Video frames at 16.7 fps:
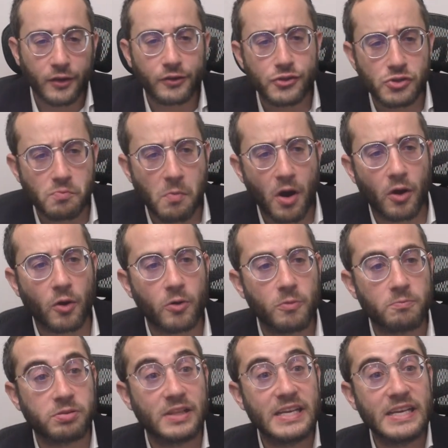could Baruch
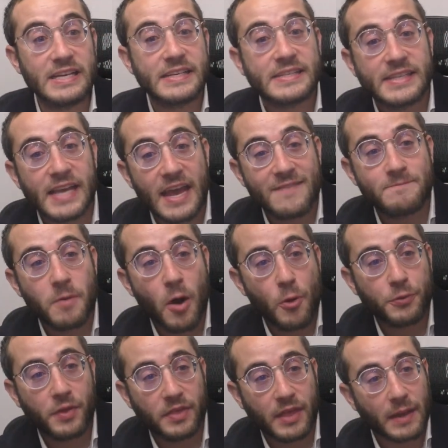Hu, please save
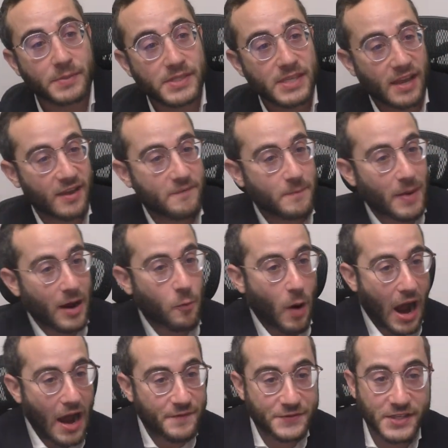both of them. Save my
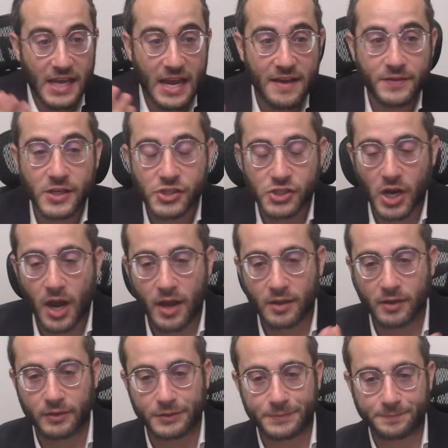wife, save the
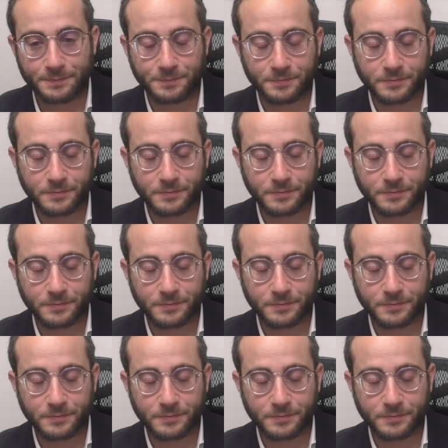child.